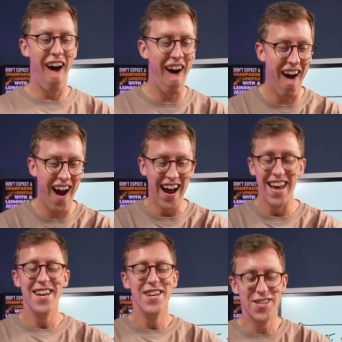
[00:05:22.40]
All right.
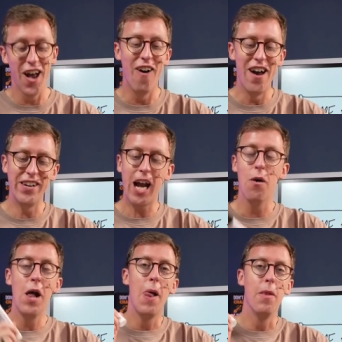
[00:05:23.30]
So here we
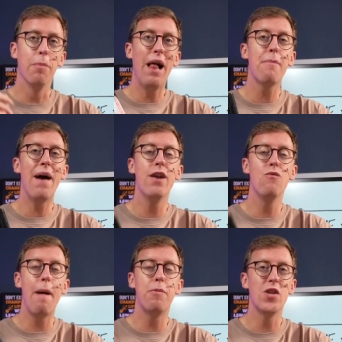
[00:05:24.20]
go. The black pen
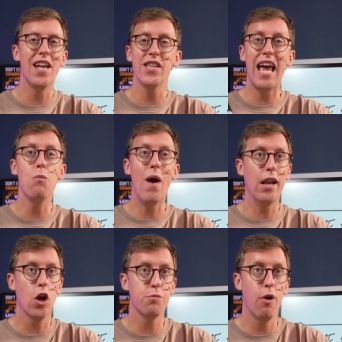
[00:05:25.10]
represents a
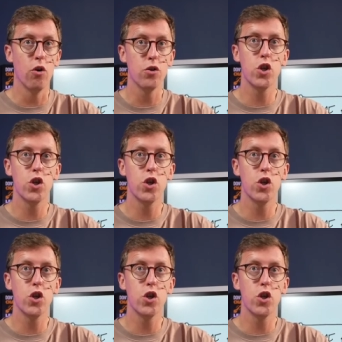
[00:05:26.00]
weight loss product.